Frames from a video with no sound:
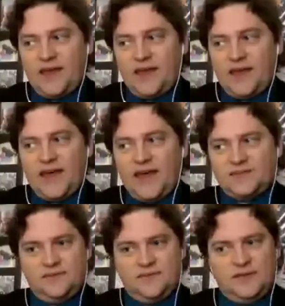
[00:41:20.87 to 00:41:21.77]
at
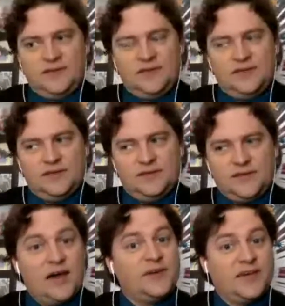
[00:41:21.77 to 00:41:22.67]
the
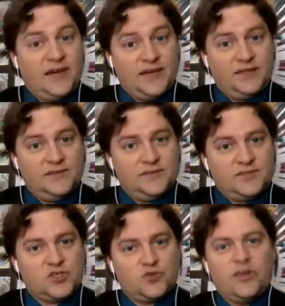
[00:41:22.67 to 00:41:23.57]
Comic-Con
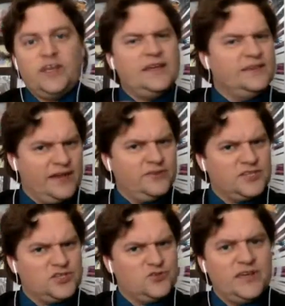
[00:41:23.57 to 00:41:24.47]
screening down the
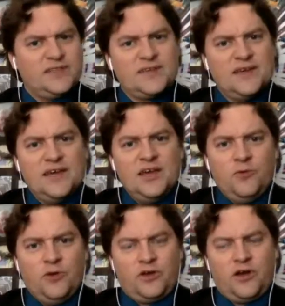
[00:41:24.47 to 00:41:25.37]
street, where
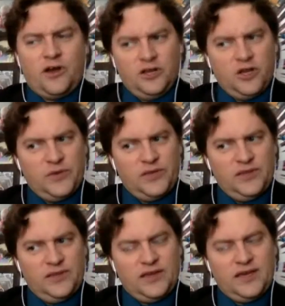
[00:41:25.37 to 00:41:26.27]
Carl Urban
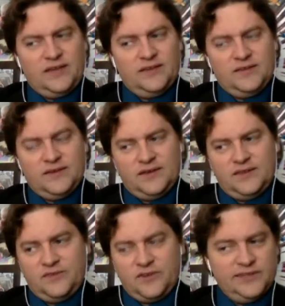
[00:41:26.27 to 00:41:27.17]
and the
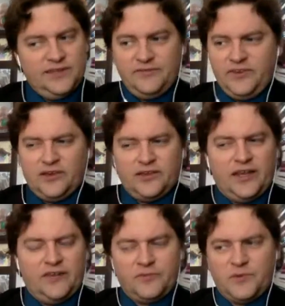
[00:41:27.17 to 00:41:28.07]
very lovely young lady
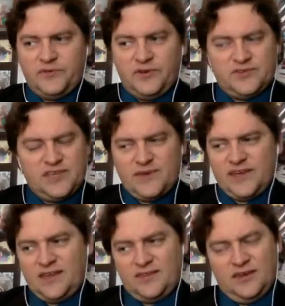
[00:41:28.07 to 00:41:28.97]
from the movie, whose name I
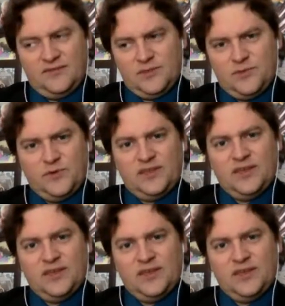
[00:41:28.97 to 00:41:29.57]
can't think of at the moment,